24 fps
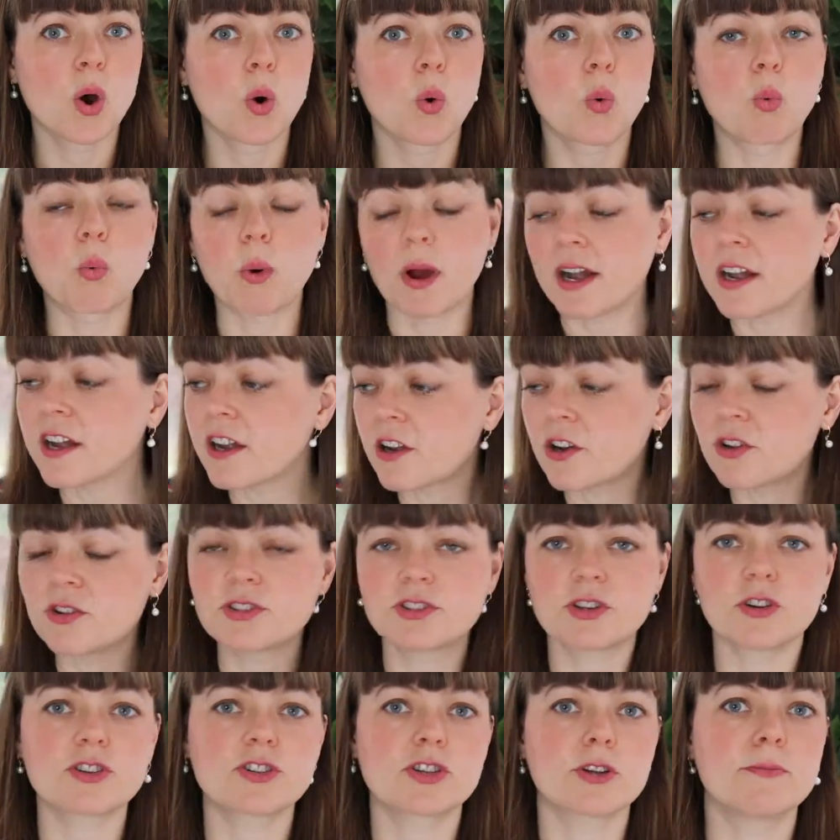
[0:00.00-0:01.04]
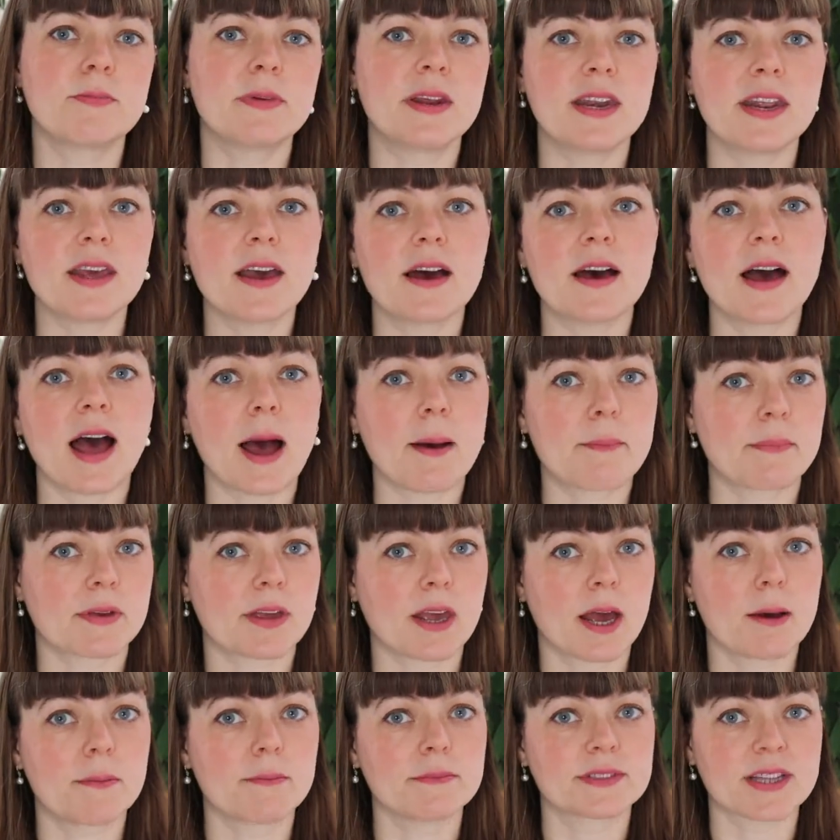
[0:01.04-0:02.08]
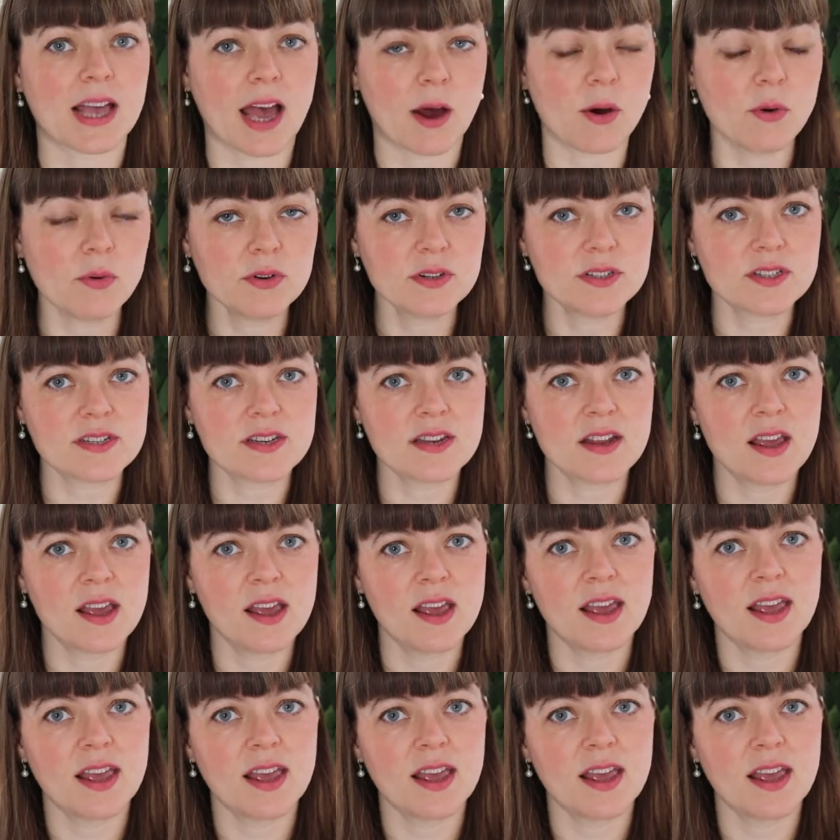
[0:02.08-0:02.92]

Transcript: when a new social media app comes out,